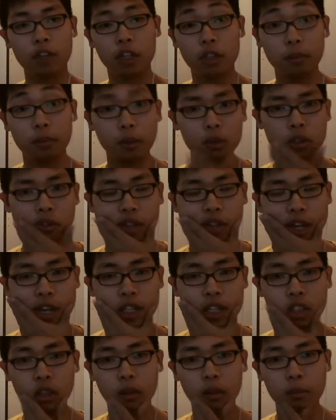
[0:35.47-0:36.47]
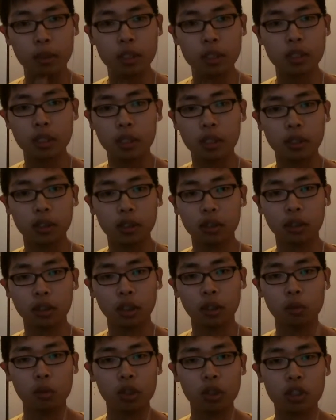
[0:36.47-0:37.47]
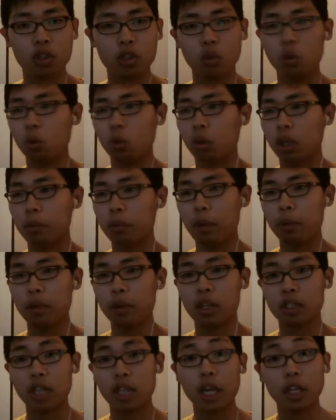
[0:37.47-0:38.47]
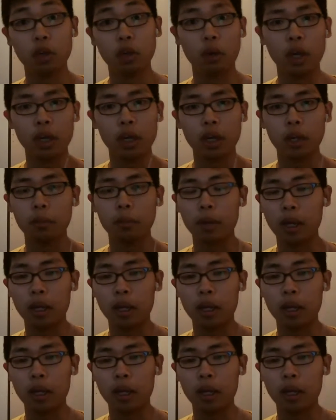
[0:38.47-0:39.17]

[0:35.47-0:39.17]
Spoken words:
I figure most of you guys are busy, like with schoolwork maybe, because I know I am.